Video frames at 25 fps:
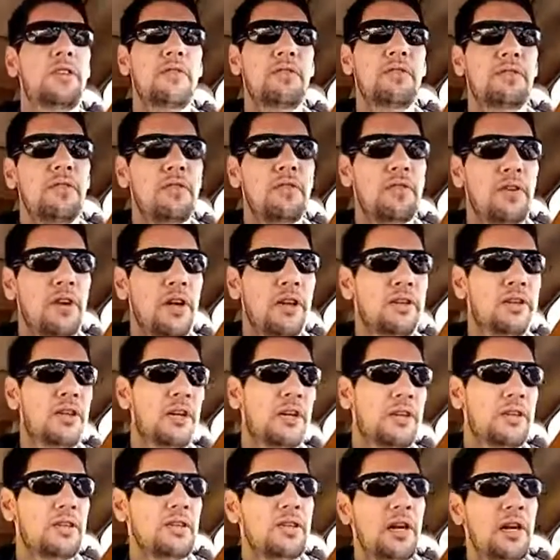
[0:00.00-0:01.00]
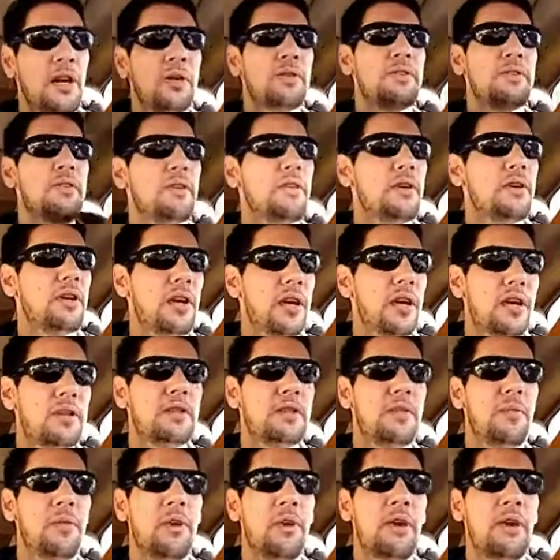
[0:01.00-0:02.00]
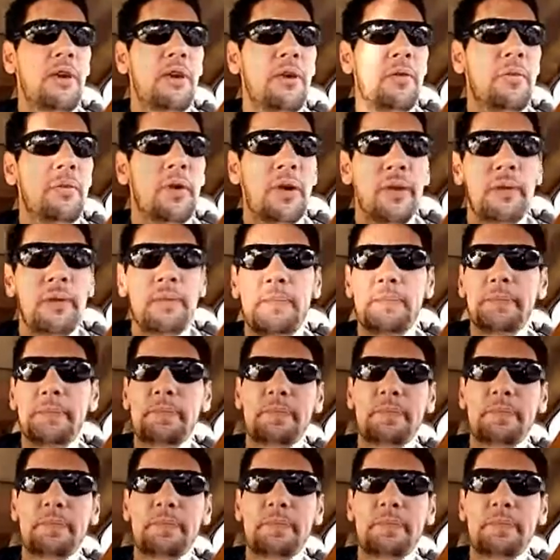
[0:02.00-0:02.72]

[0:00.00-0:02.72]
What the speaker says: even if you're not taking showers. The thing has to be on. But